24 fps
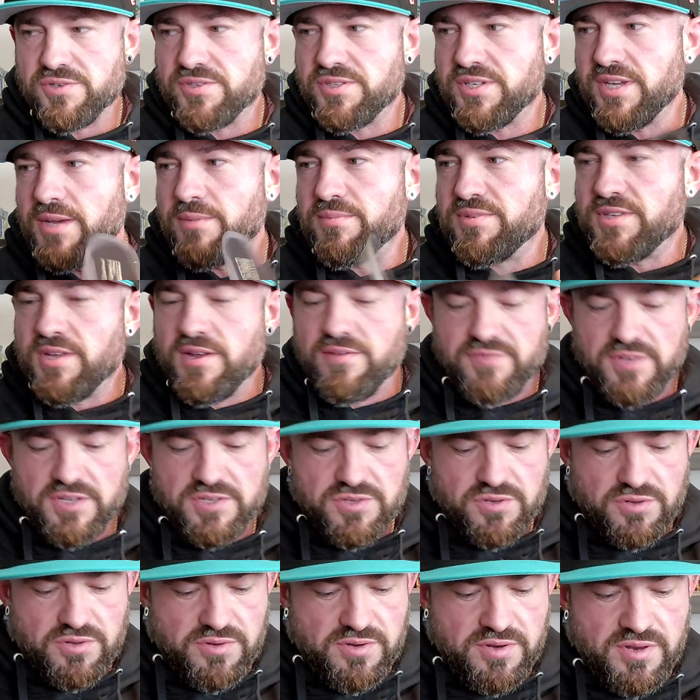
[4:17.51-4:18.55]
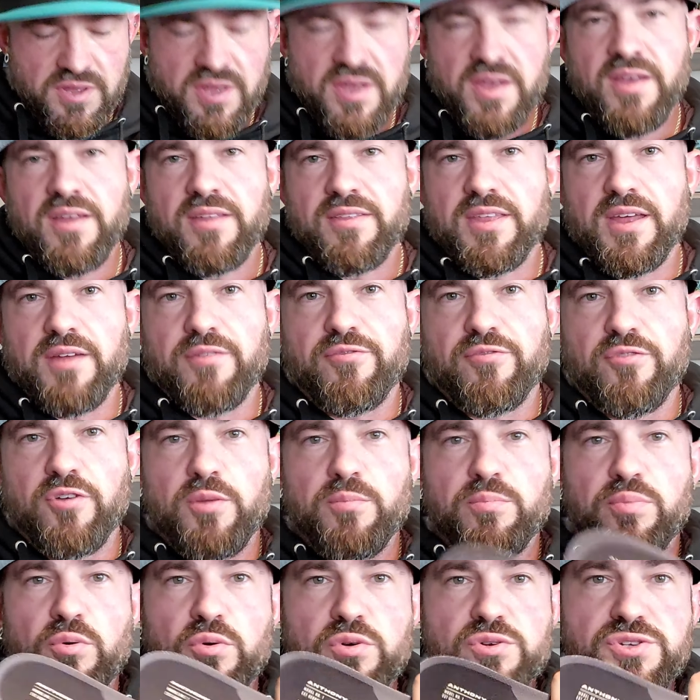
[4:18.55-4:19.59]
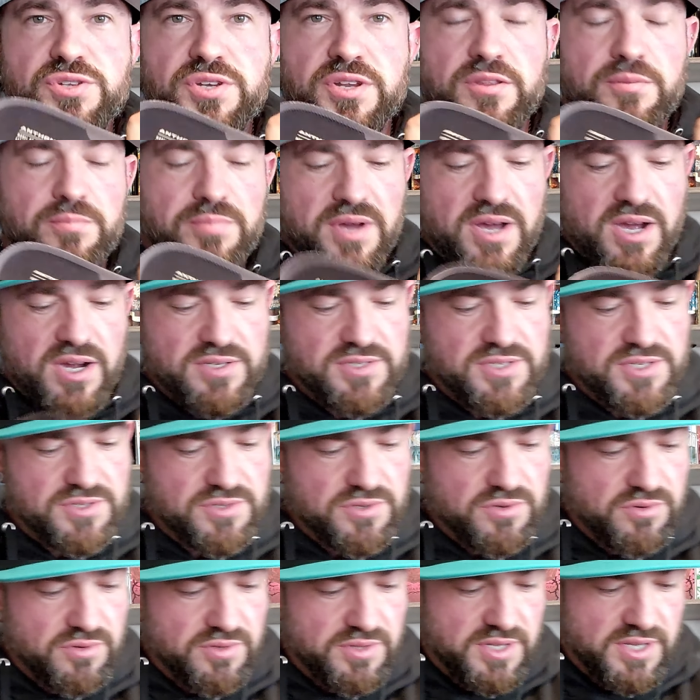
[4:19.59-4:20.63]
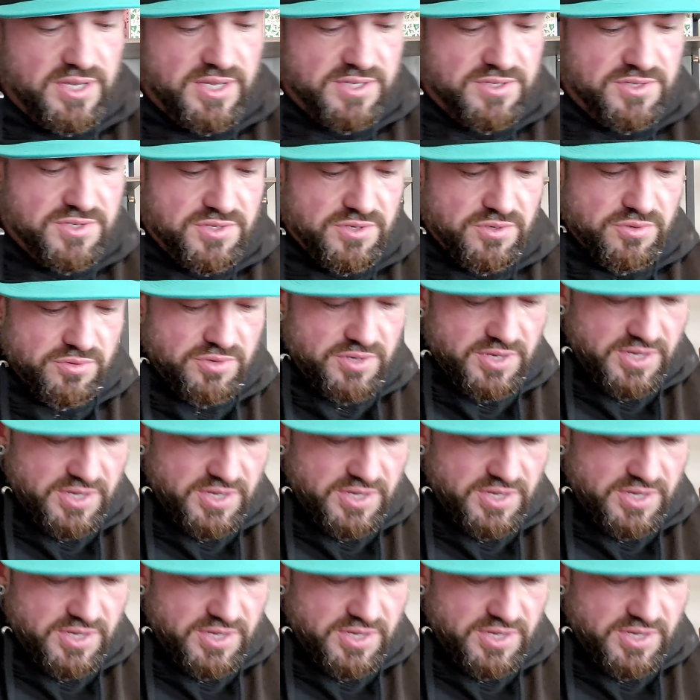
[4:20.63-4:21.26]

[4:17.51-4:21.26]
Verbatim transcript: Same stuff that's on that front portion of the box is on the insole